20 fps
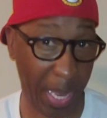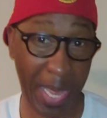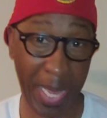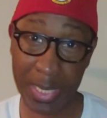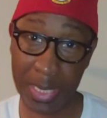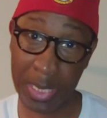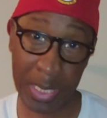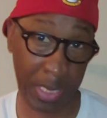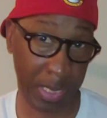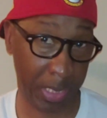
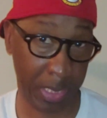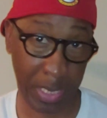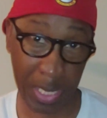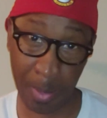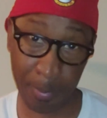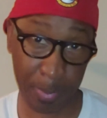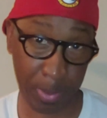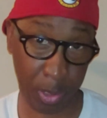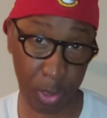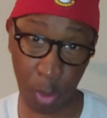at the end of
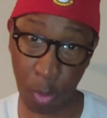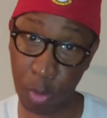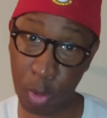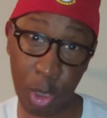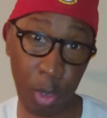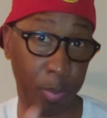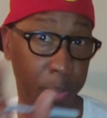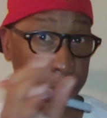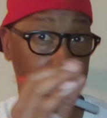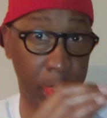the episode.
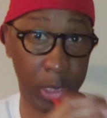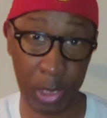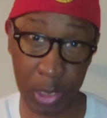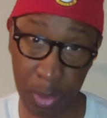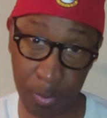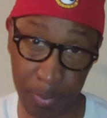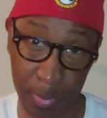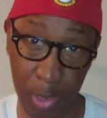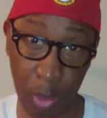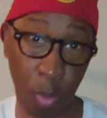She putting it
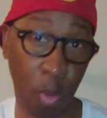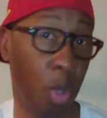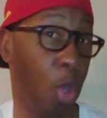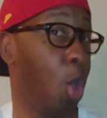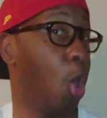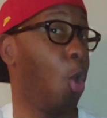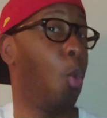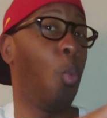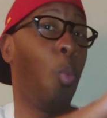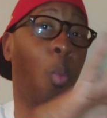in the middle
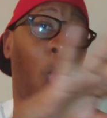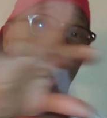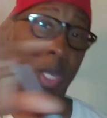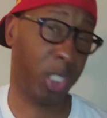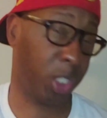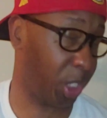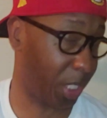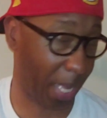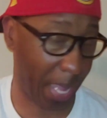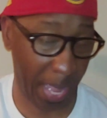where
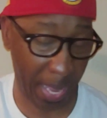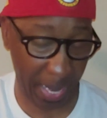she can